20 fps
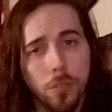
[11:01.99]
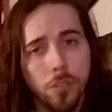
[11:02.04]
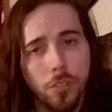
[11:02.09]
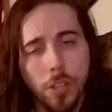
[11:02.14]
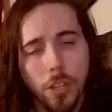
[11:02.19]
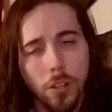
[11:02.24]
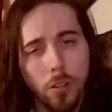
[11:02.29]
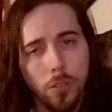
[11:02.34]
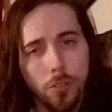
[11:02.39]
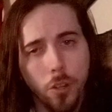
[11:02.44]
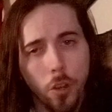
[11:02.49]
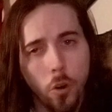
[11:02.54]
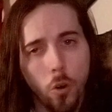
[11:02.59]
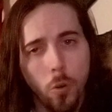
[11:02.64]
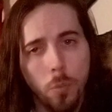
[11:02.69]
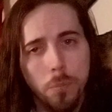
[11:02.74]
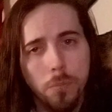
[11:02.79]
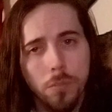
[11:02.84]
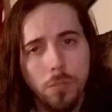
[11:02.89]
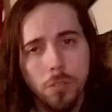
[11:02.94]
skill
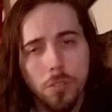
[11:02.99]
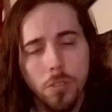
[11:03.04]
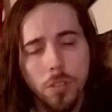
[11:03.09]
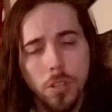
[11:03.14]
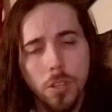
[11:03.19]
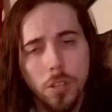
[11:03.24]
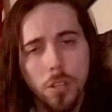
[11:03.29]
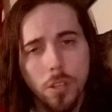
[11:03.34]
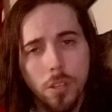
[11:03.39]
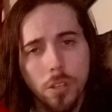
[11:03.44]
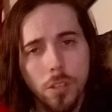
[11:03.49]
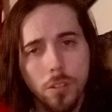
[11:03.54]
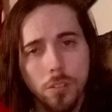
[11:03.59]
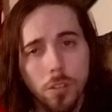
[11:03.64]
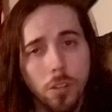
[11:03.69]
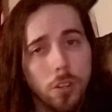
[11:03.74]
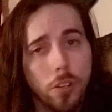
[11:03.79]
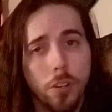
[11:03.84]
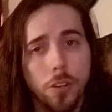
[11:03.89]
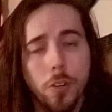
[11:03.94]
tomes
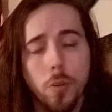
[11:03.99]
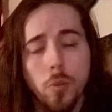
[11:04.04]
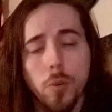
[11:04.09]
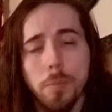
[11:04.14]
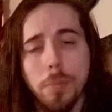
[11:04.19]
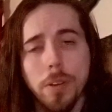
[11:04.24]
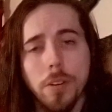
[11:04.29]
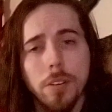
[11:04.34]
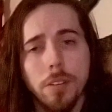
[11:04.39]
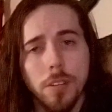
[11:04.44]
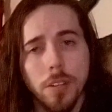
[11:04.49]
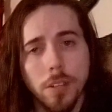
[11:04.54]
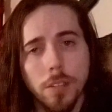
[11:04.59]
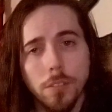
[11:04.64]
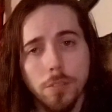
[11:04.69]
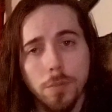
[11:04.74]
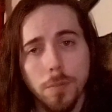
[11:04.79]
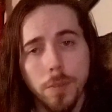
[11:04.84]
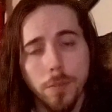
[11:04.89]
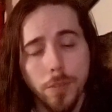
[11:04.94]
to learn new
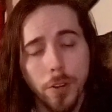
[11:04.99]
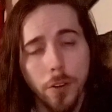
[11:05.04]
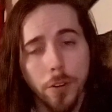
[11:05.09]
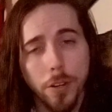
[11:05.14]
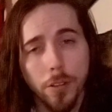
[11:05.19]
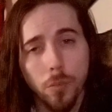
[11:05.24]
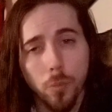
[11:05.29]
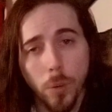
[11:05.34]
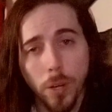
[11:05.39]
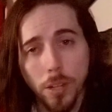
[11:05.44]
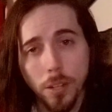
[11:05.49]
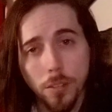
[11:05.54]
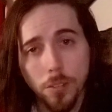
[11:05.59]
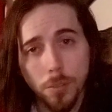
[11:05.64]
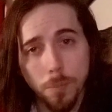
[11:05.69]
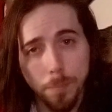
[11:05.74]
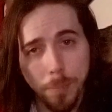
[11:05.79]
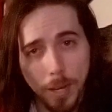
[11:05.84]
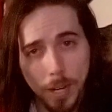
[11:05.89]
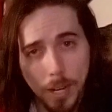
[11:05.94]
abilities from the various ways
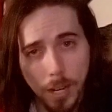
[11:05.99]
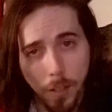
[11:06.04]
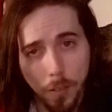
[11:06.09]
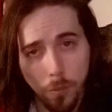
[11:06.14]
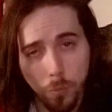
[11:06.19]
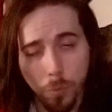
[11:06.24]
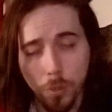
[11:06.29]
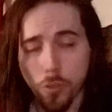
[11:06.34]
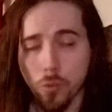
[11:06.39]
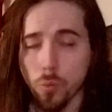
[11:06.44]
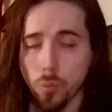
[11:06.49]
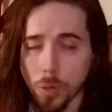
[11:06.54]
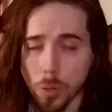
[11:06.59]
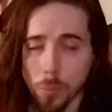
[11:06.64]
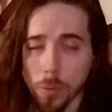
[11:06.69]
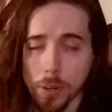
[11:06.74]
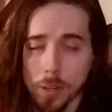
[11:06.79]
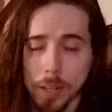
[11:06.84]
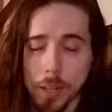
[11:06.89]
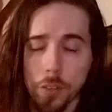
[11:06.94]
and paths, which we
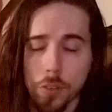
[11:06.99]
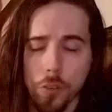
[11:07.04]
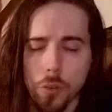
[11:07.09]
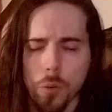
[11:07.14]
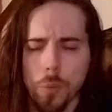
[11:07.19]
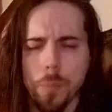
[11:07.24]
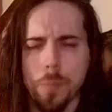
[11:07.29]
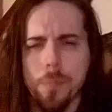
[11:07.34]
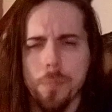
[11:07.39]
will get to.